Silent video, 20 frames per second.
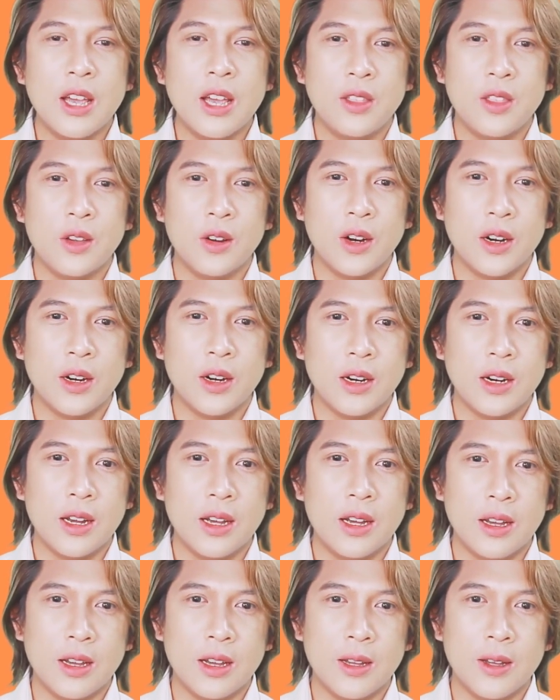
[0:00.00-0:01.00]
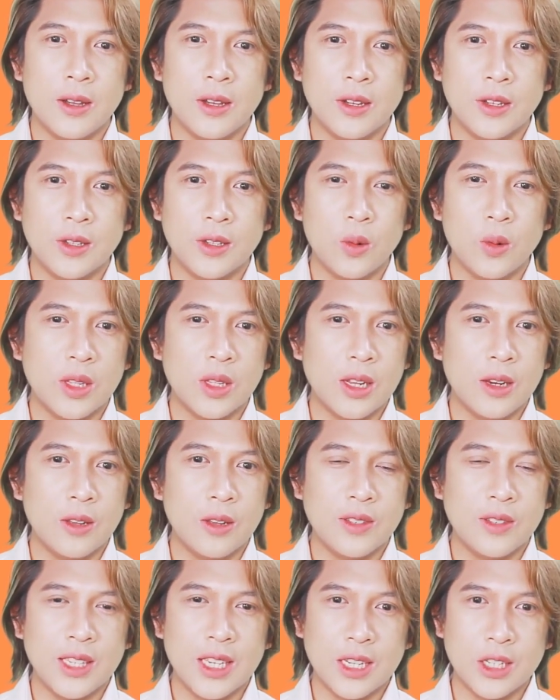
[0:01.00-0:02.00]
There are a total of
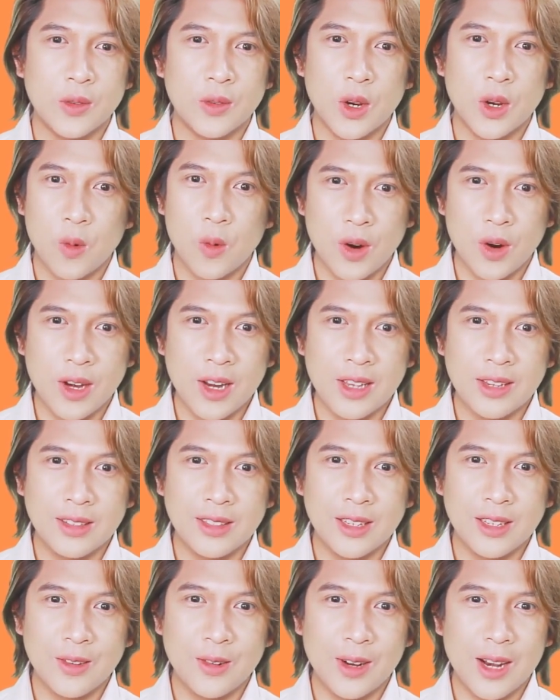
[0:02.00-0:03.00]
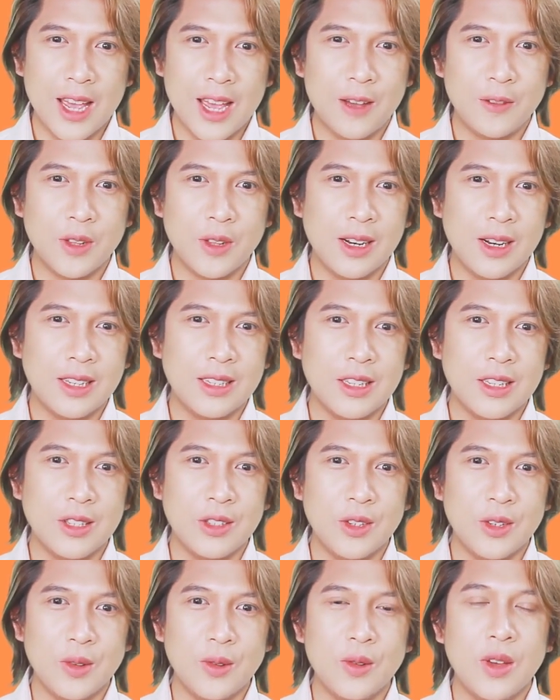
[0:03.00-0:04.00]
6 recordings that you'll have to listen
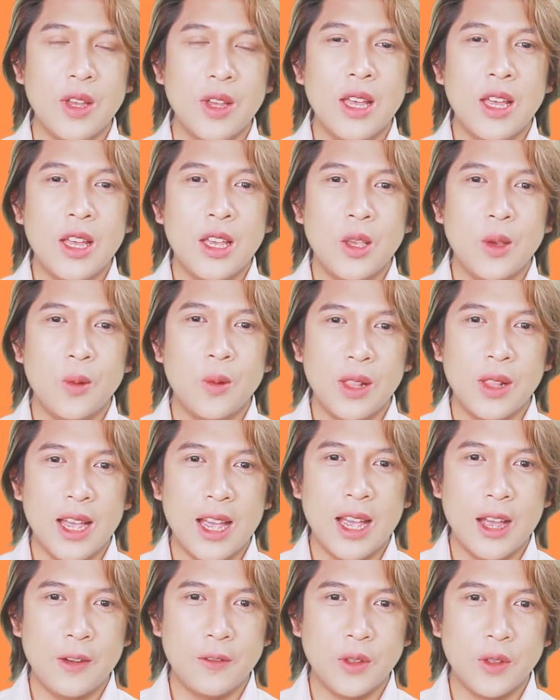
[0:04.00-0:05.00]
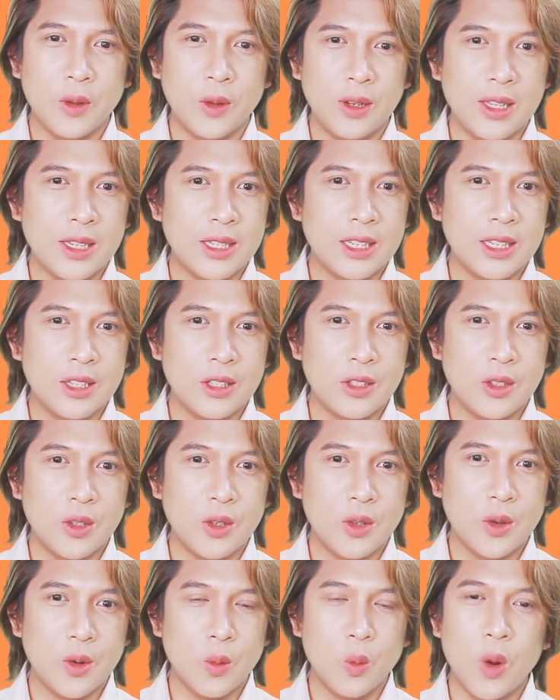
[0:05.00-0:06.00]
to. You will have to listen
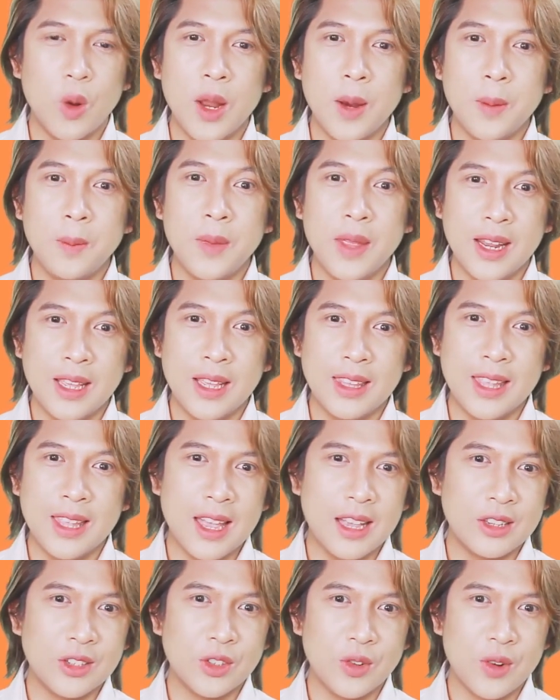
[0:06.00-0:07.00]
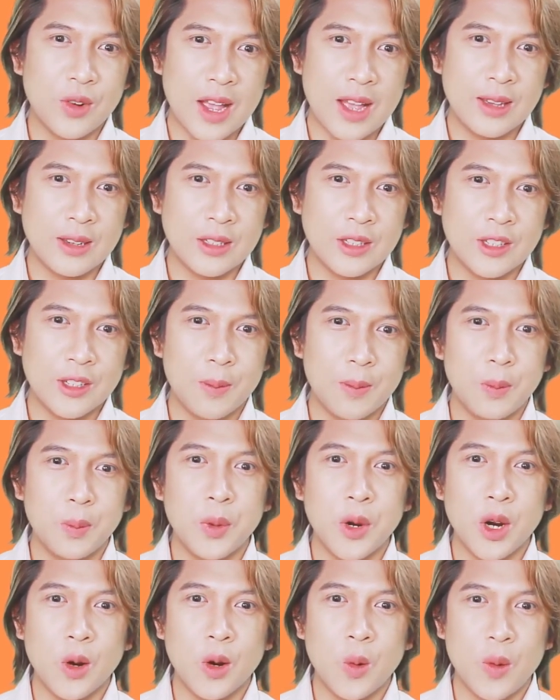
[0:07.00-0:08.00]
to 1 minute extracts
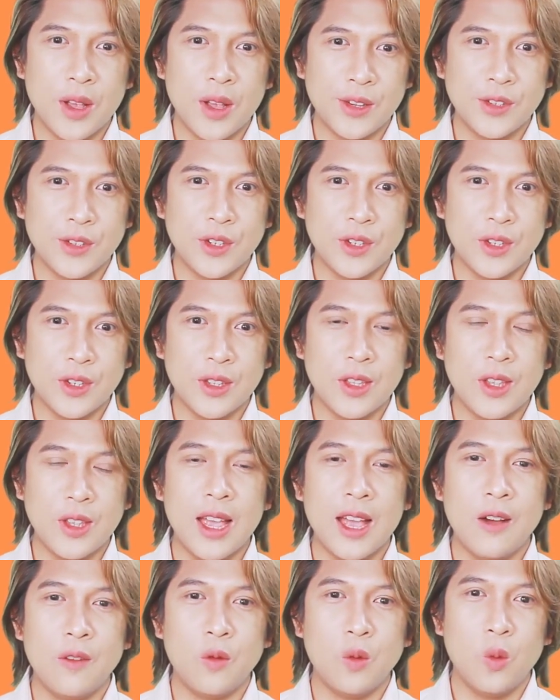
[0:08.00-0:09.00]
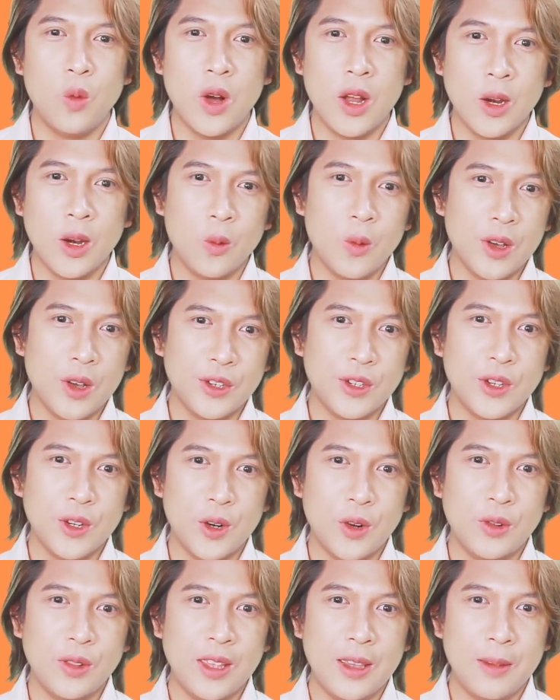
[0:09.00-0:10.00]
per question. You have one question
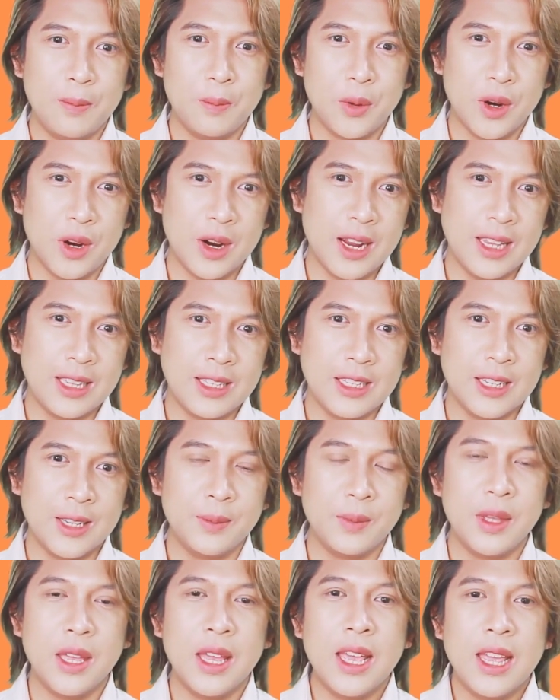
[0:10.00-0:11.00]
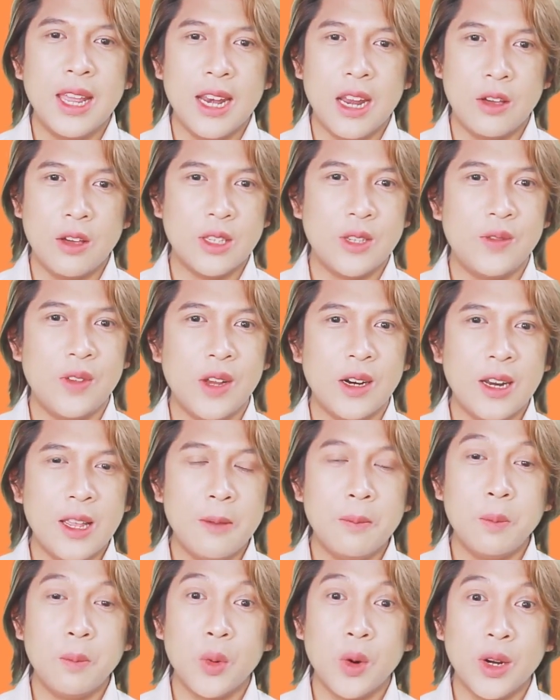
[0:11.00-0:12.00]
only per item. Now, it's very
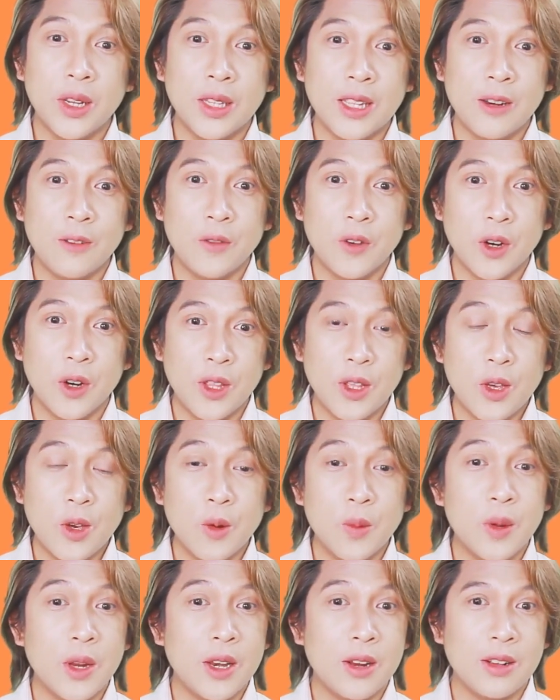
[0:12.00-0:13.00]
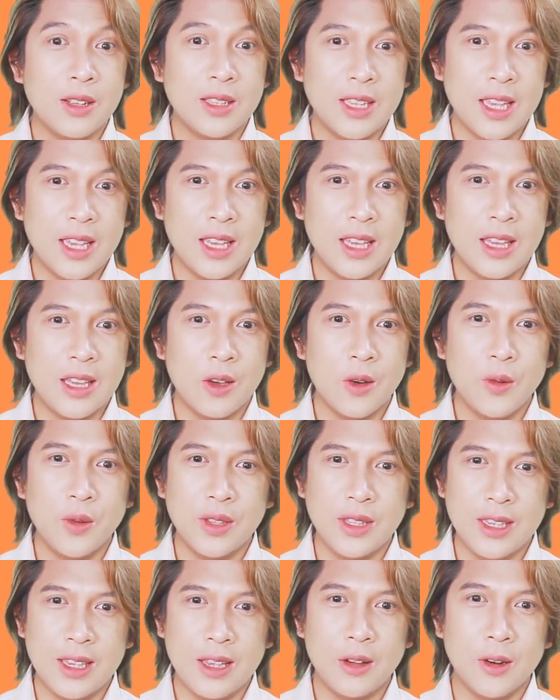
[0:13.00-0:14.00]
important for you when you're taking
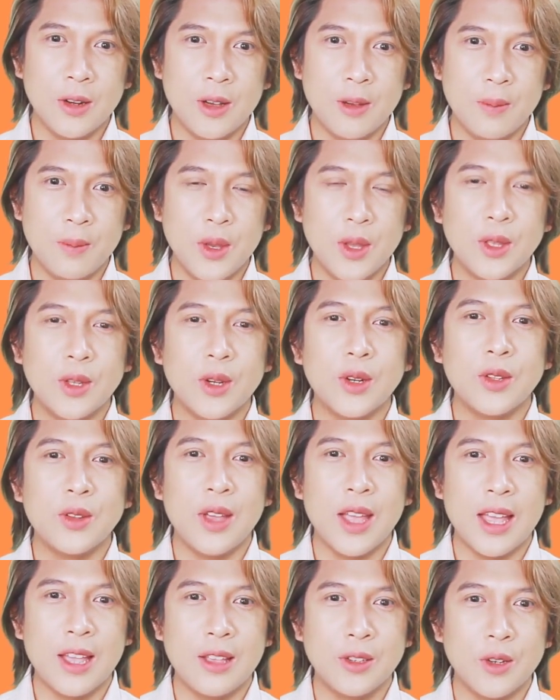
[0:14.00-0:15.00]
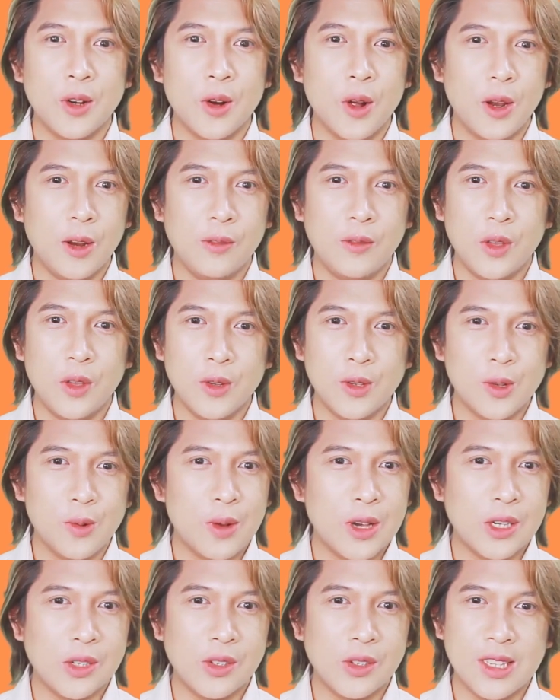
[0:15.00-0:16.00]
OET on computer to answer all of those
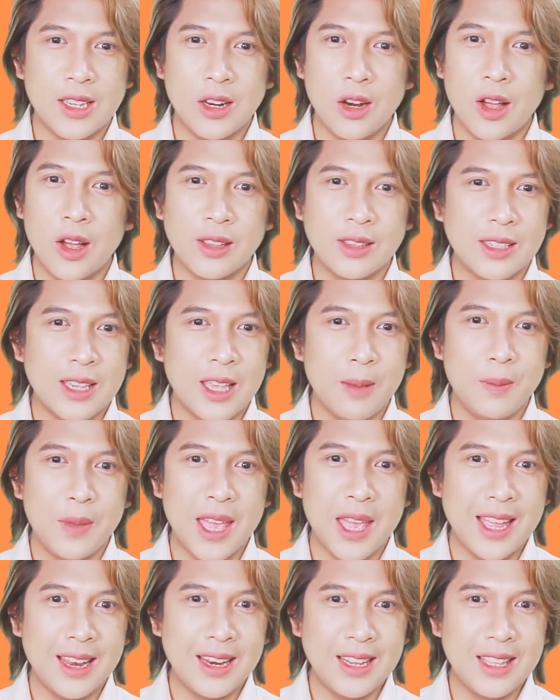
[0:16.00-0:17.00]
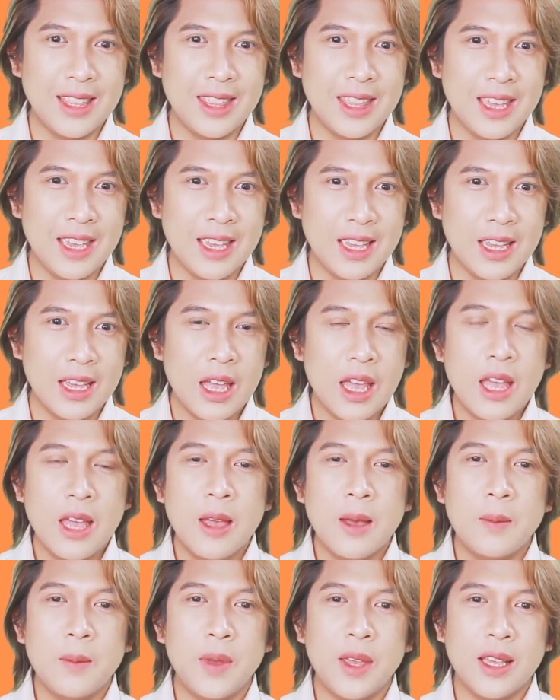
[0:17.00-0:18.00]
questions and not skip anything,
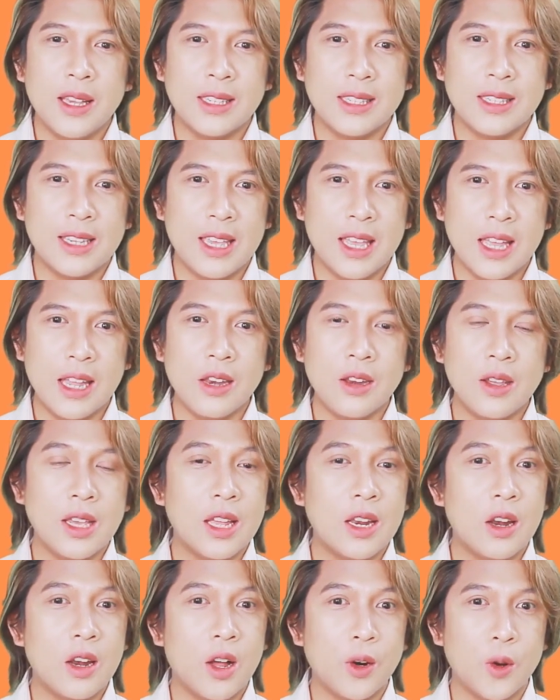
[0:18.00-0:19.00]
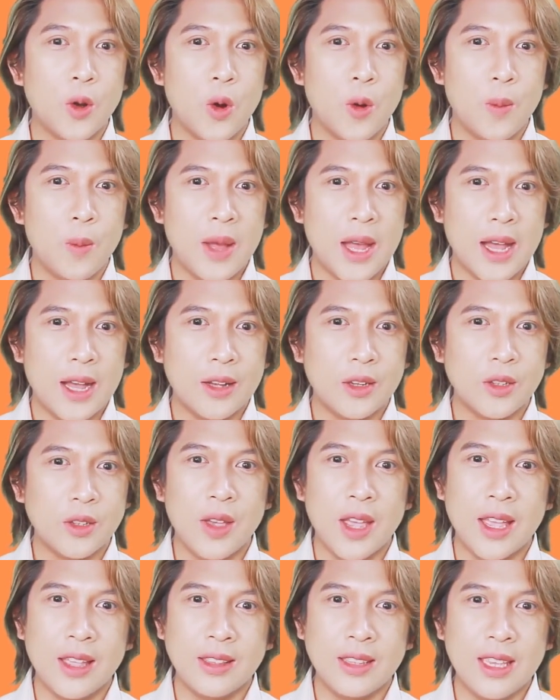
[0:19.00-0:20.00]
because again, you cannot go back to
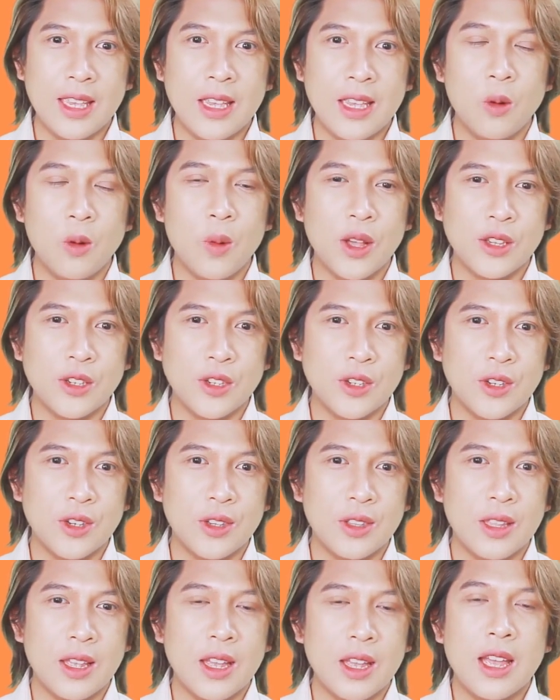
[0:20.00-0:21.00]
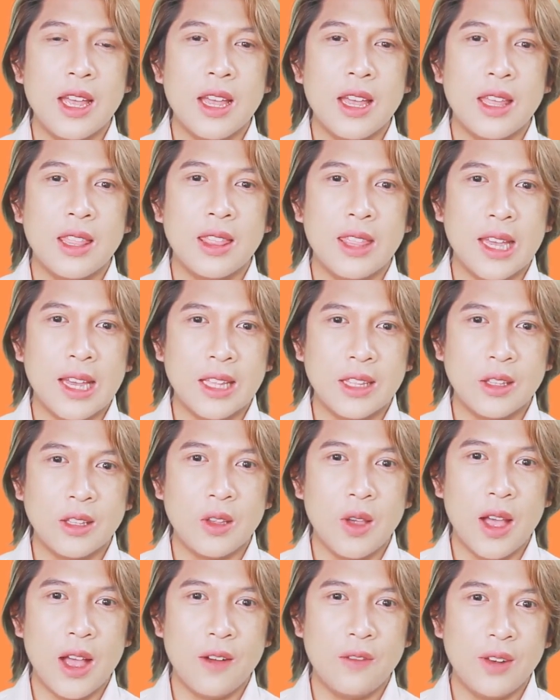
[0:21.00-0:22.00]
any question that
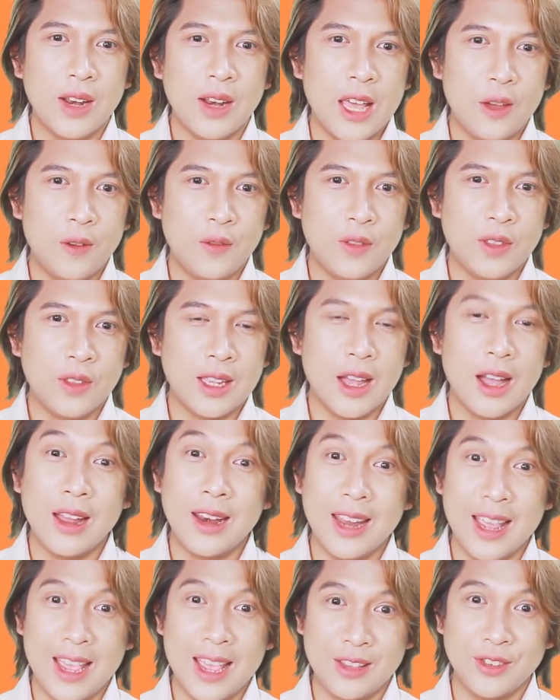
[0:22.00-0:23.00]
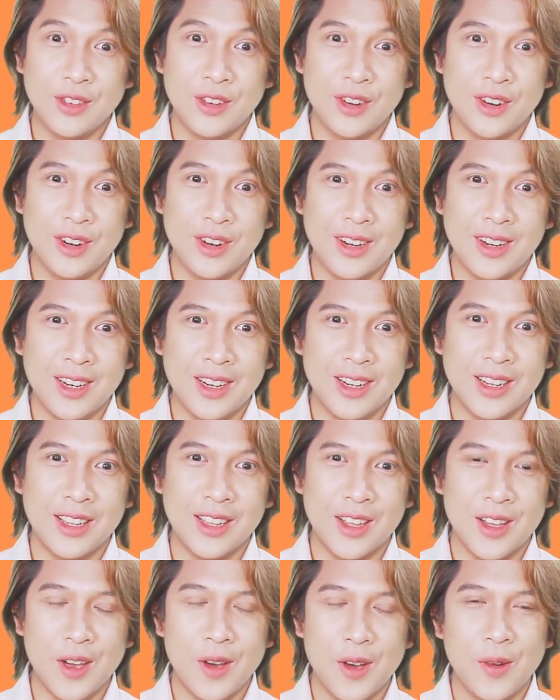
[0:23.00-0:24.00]
you have left unanswered.
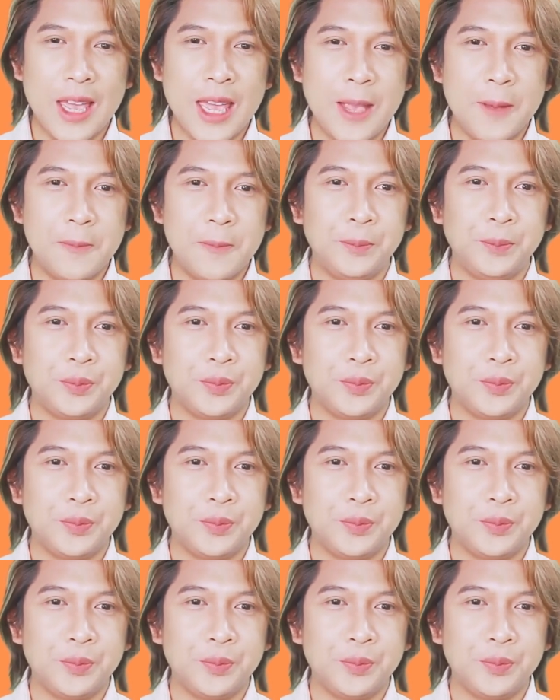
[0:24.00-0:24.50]
Okay,